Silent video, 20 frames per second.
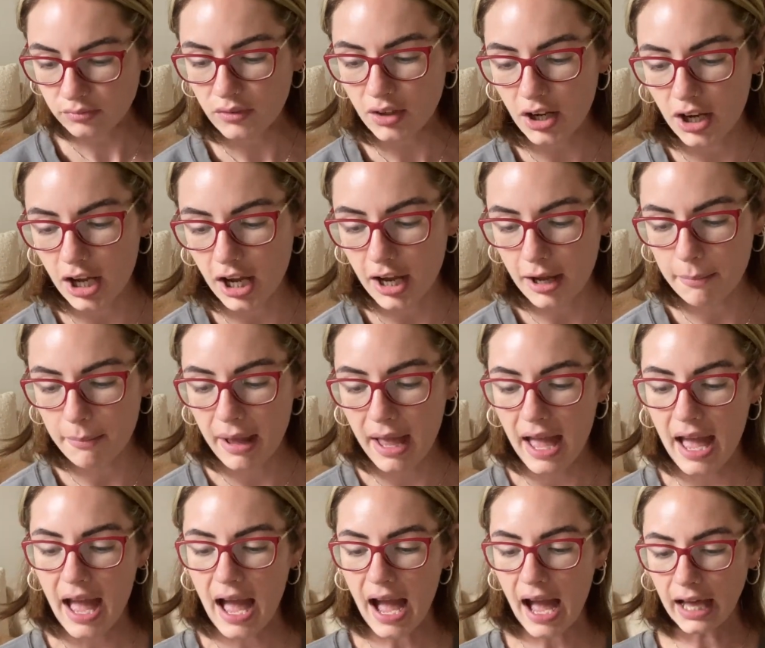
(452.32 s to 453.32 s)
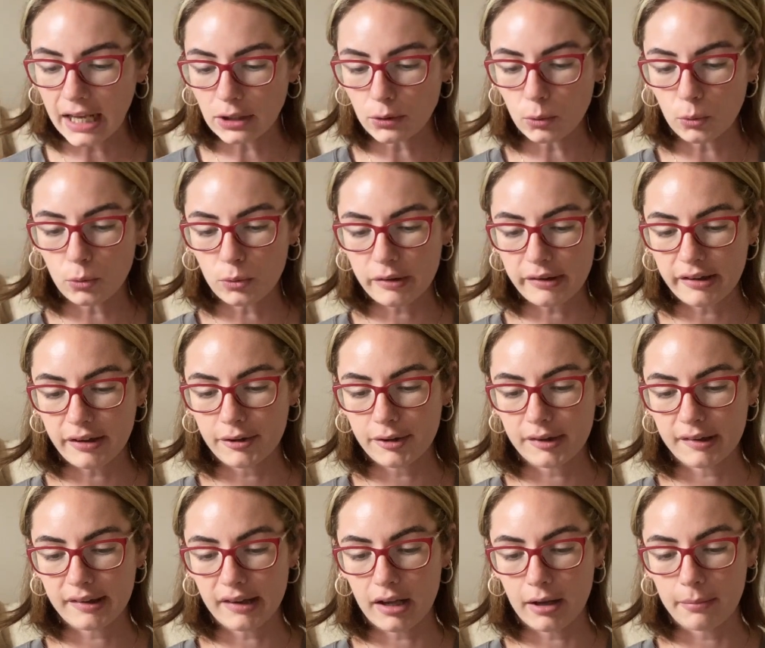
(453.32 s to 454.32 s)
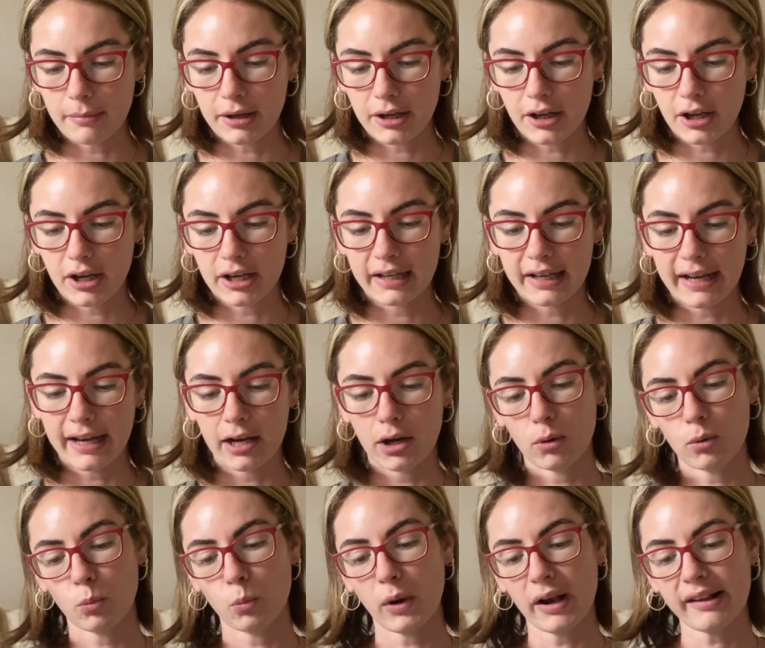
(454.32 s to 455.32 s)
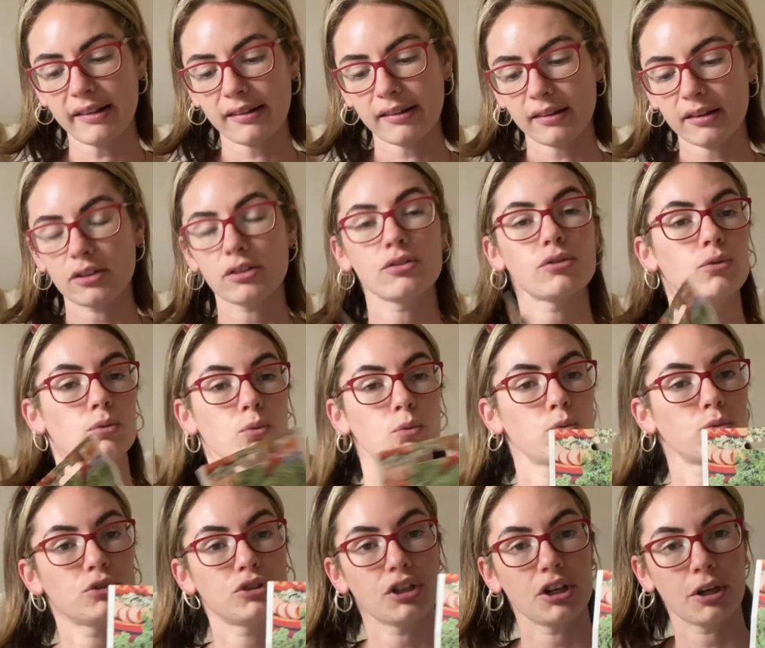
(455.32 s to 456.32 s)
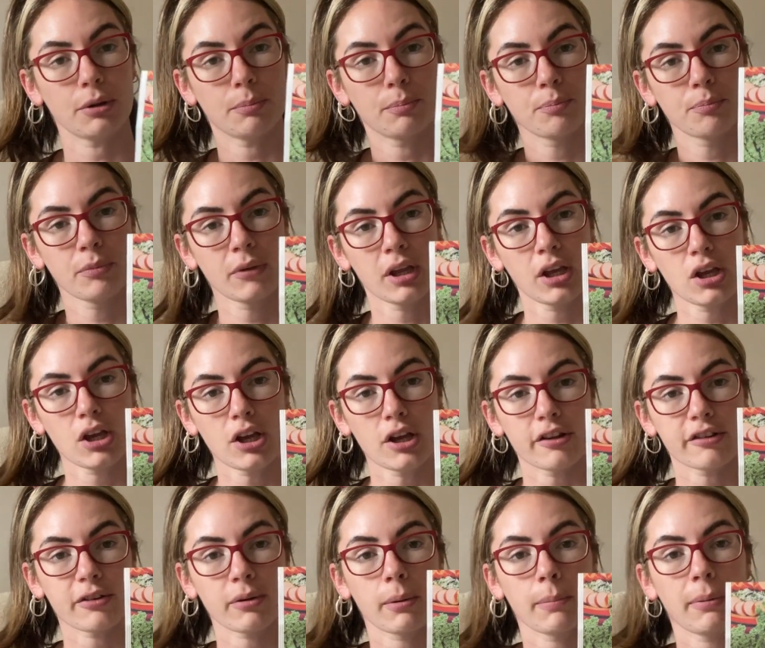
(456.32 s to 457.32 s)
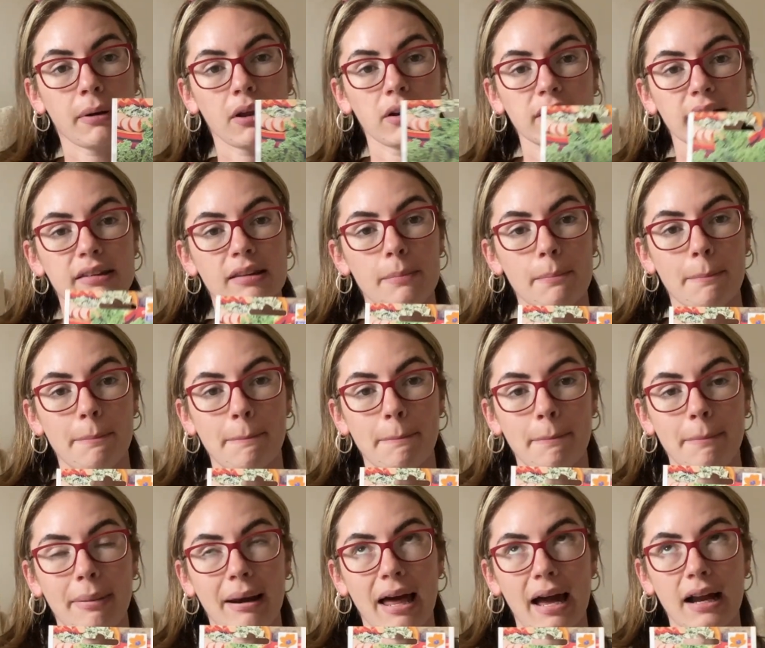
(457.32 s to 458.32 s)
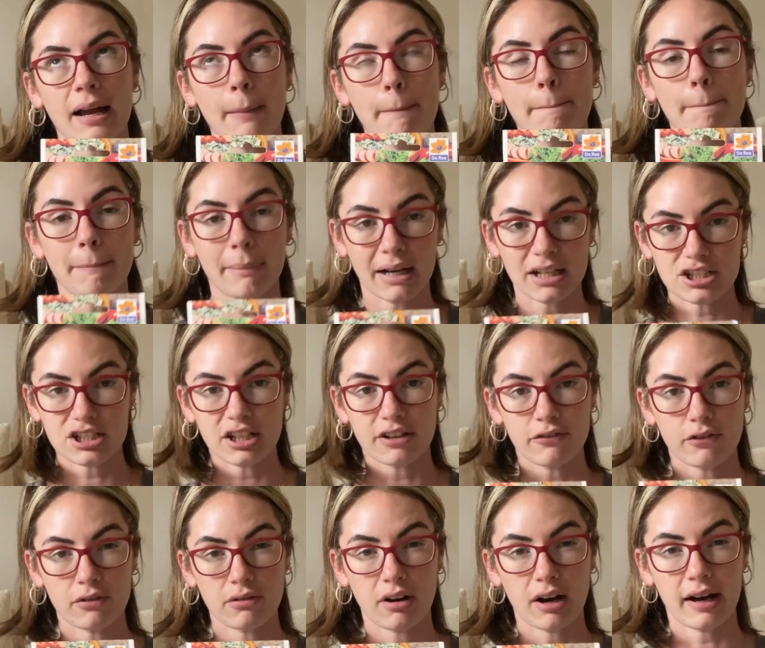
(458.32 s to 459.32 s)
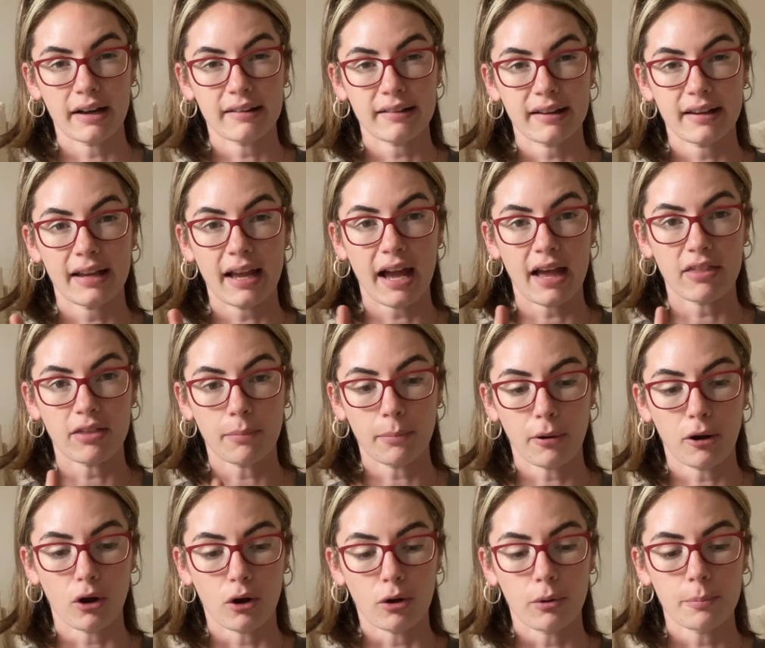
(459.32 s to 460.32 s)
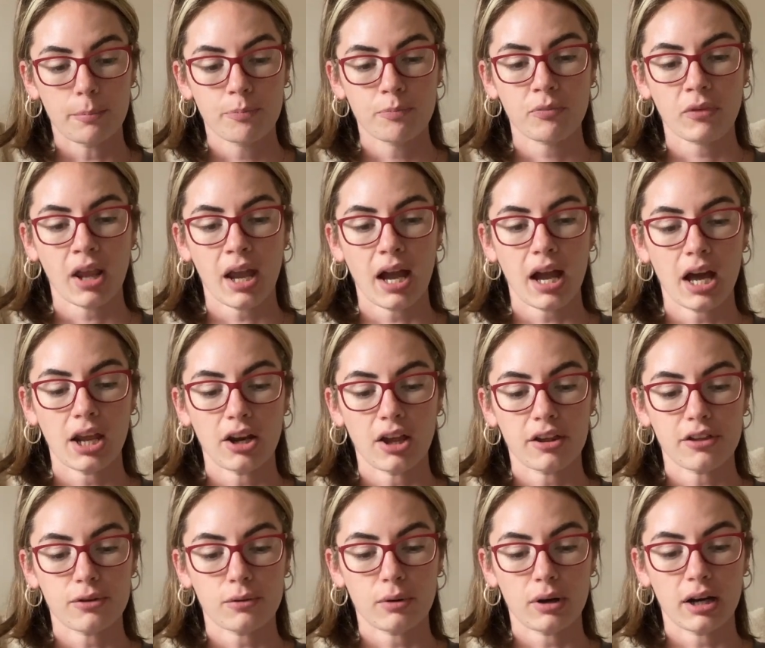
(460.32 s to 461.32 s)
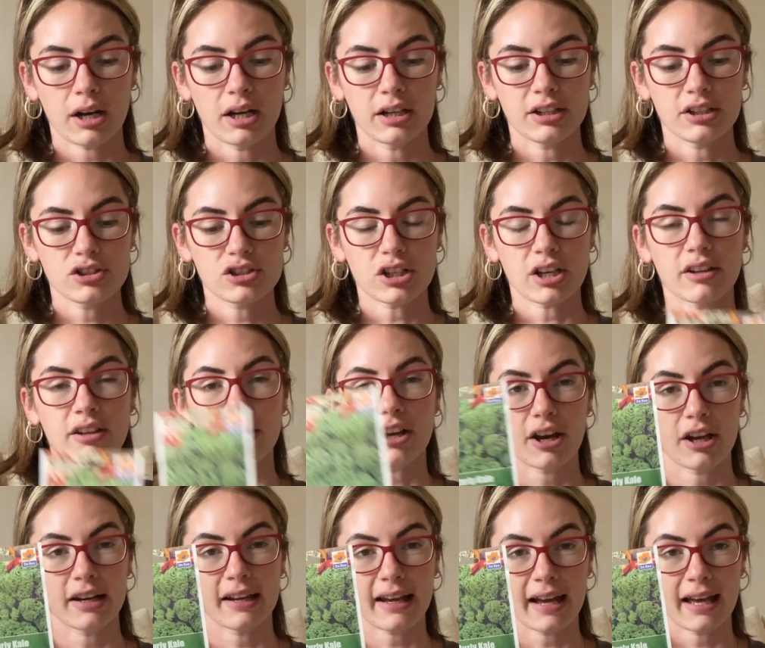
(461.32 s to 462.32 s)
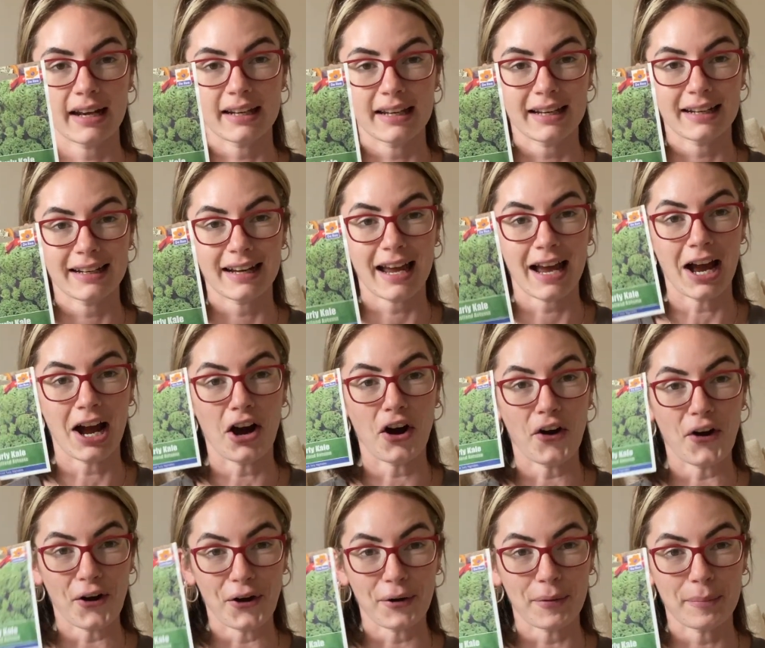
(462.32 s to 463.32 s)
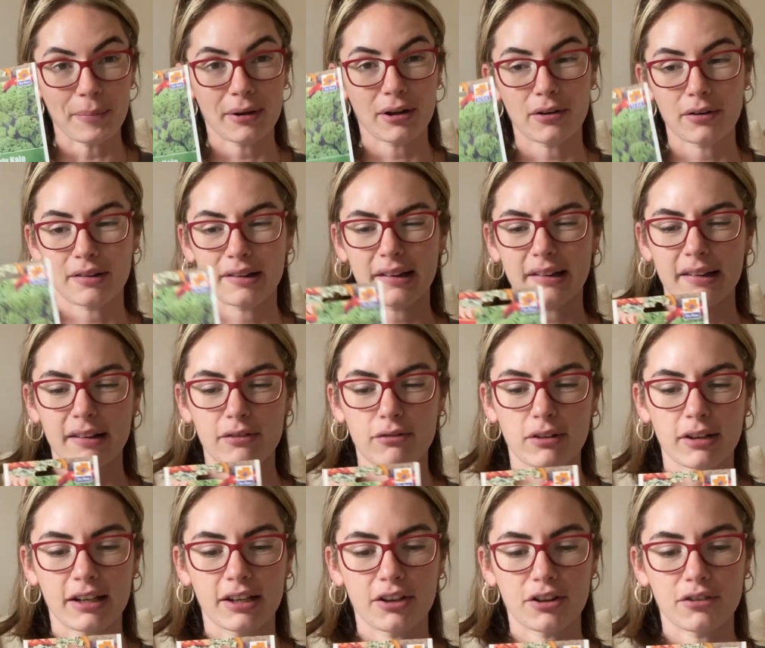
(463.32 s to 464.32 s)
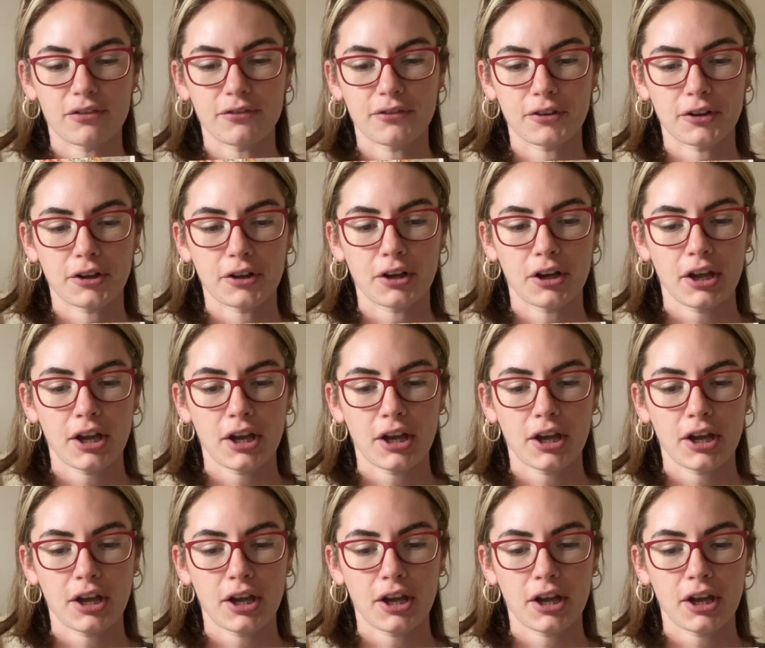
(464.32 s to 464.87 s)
And also some curly kale Westland Autumn. So I planted the black magic variety at the plot, and I thought I'd chuck the curly kale in at home, because this is really good for